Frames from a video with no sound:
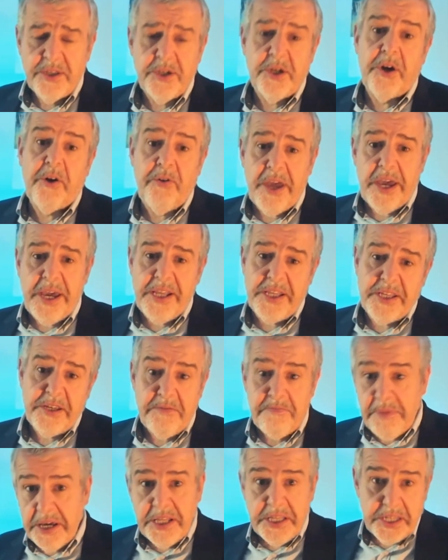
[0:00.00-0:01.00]
to create
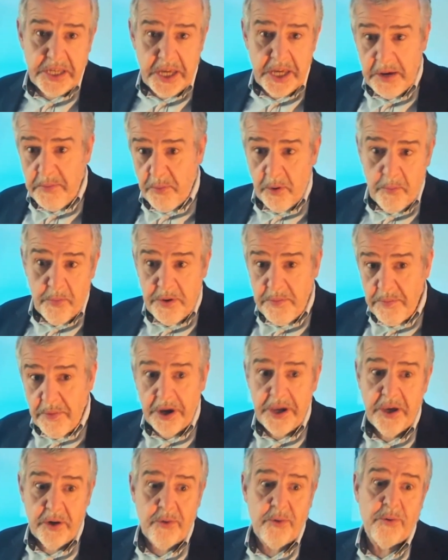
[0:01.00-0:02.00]
and maintain what we
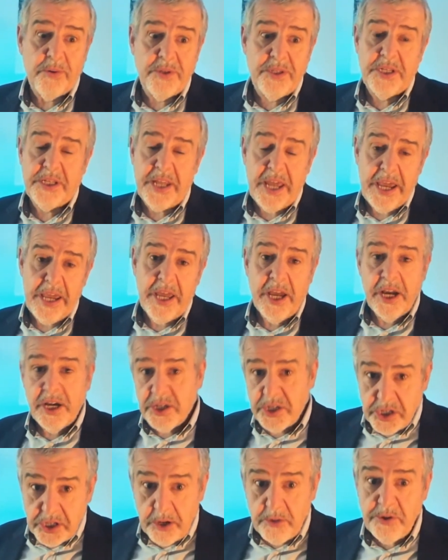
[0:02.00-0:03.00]
might call today
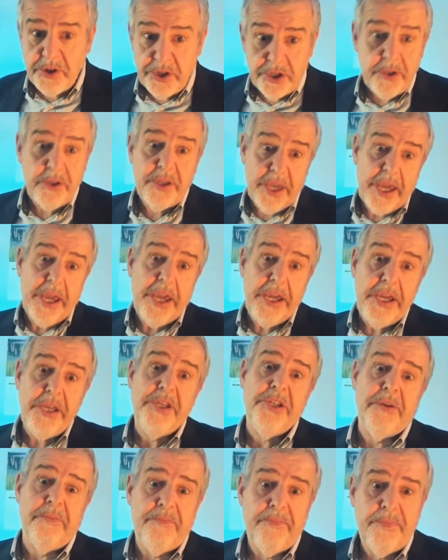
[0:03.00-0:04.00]
social
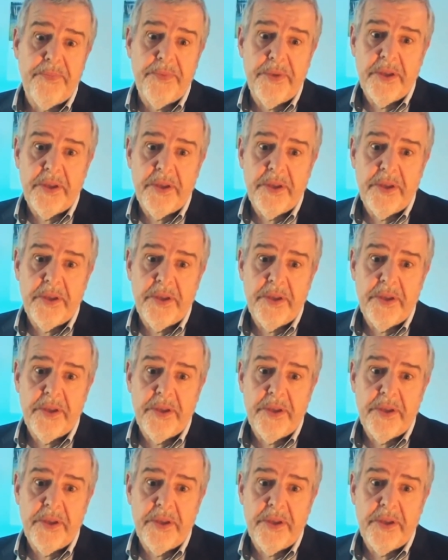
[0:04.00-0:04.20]
cohesion.